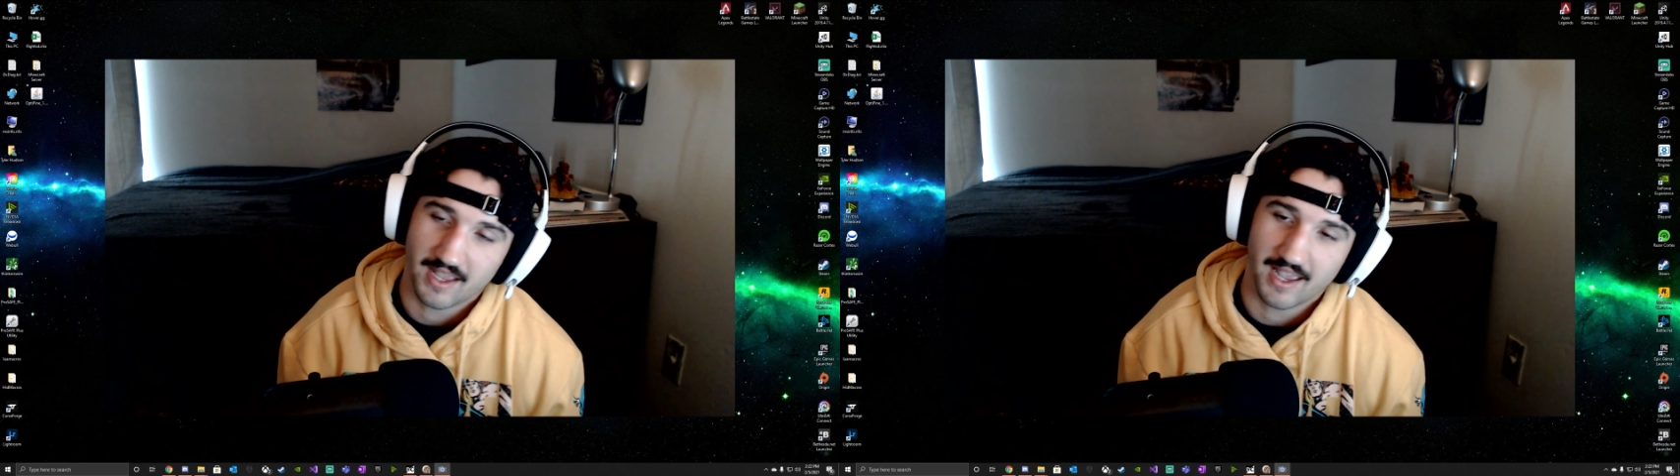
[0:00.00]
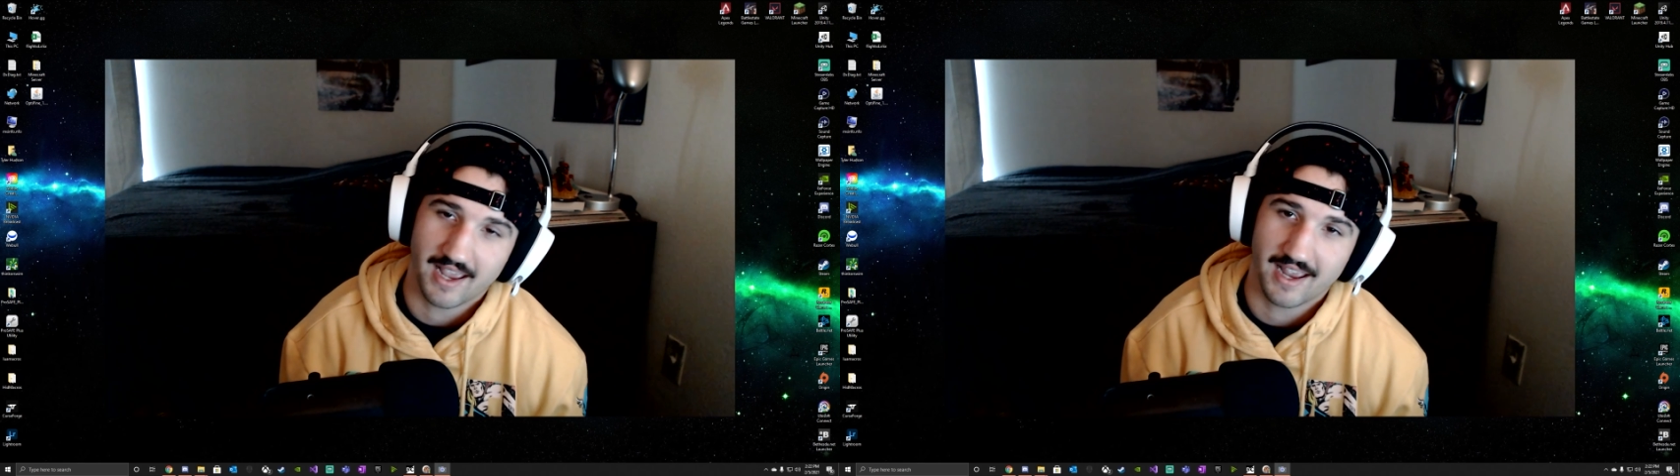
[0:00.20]

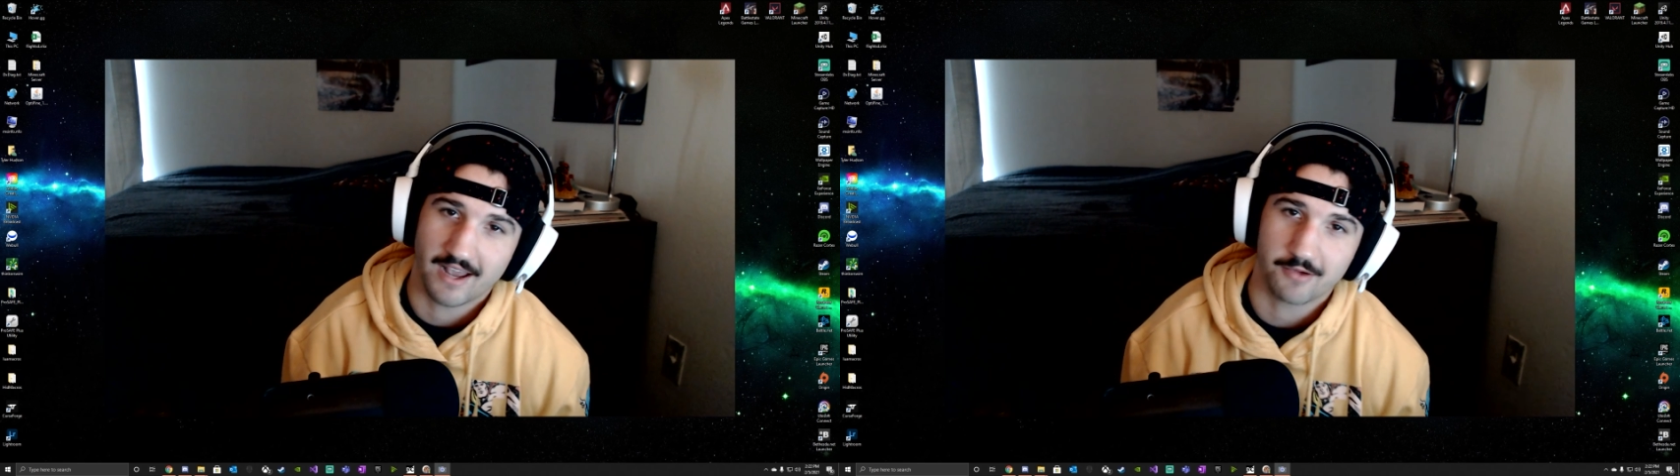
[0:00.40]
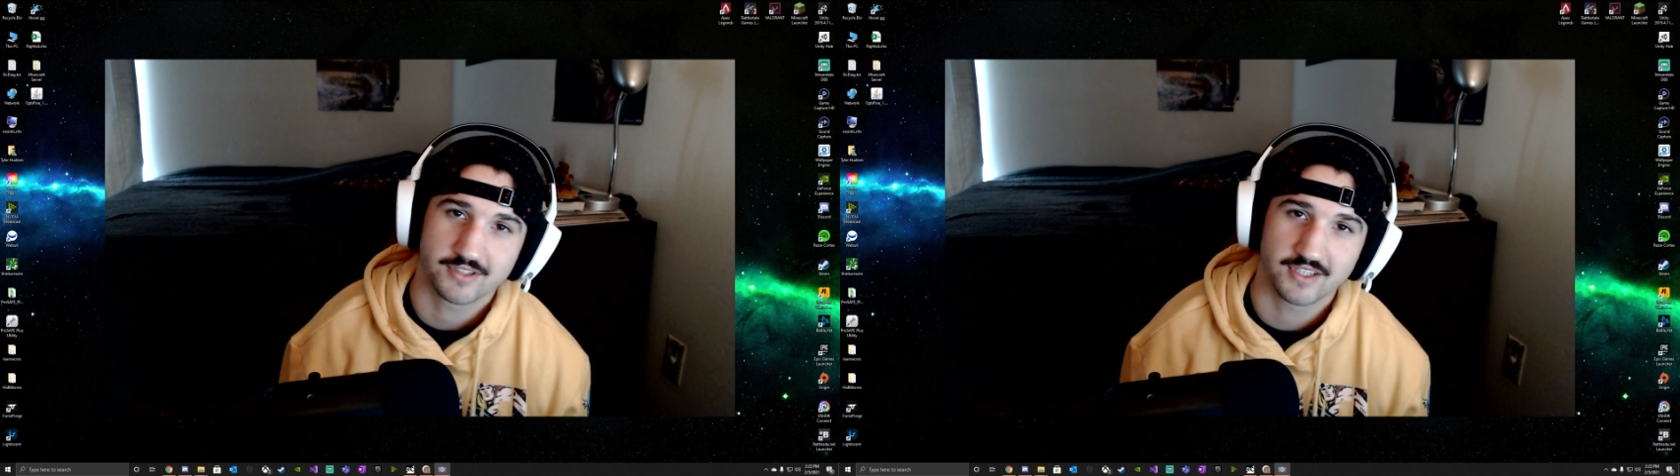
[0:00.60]

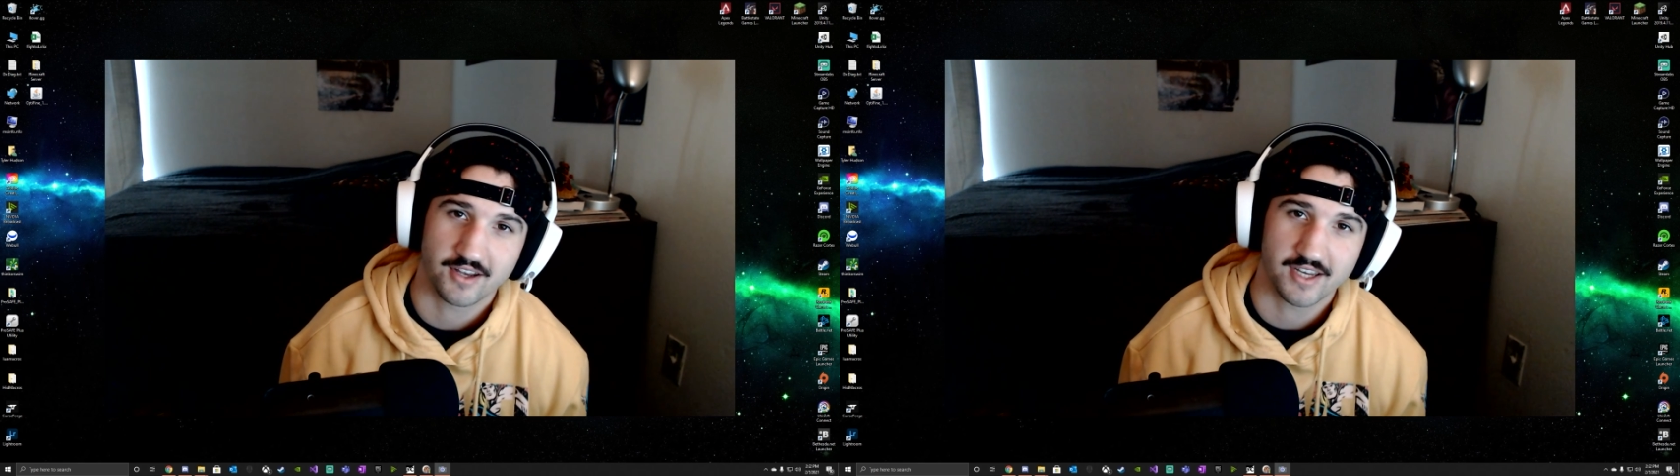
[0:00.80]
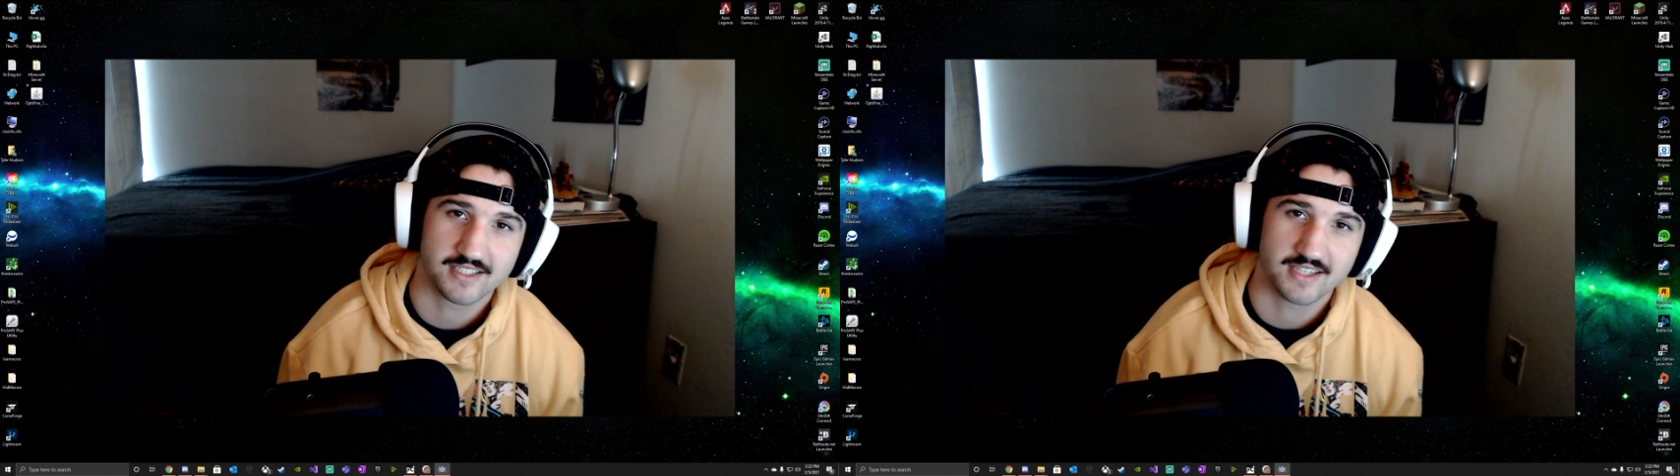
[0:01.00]
and I will see
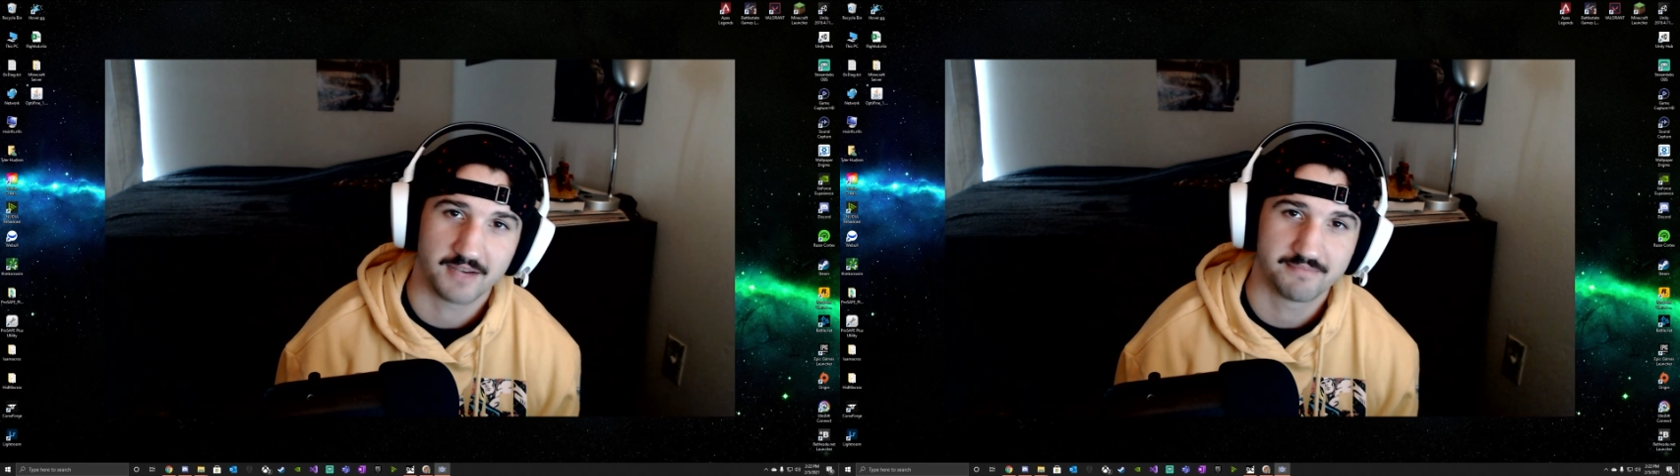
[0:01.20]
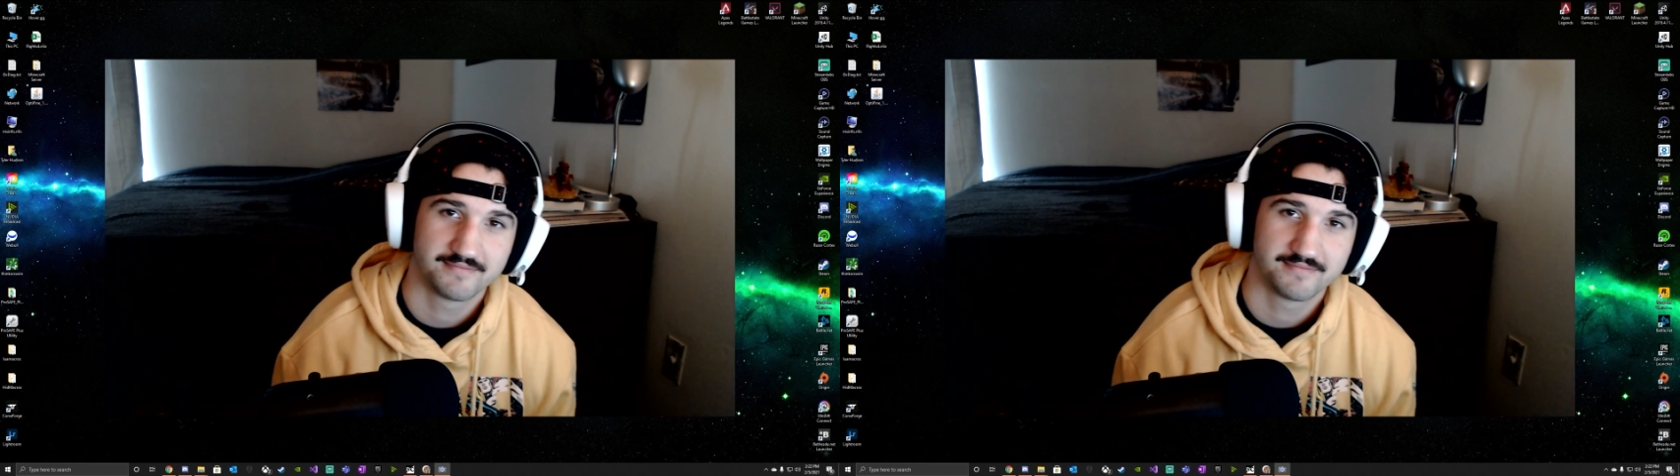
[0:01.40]
y'all next time.